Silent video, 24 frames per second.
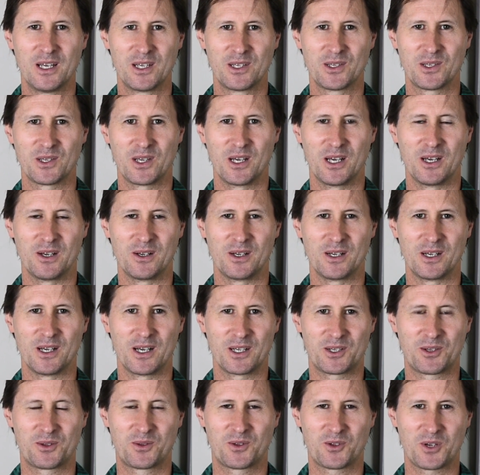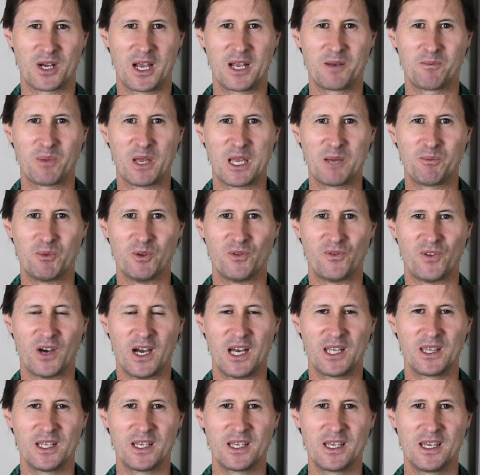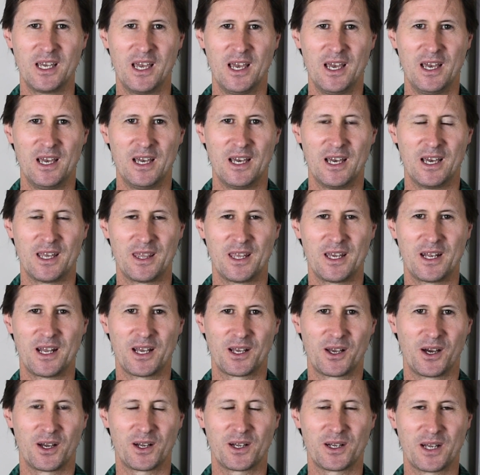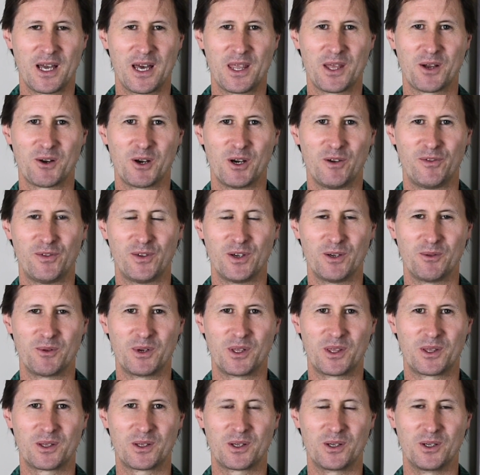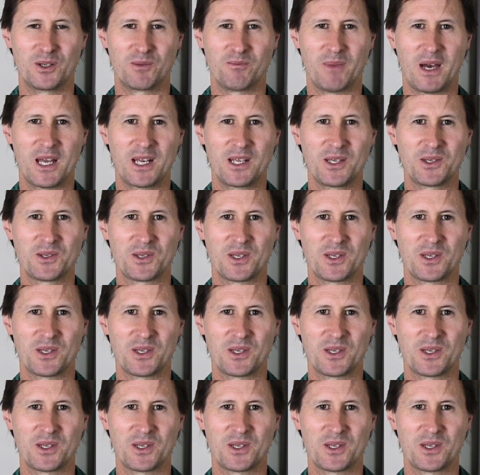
So I trained people finally, and then I got another offer with good money.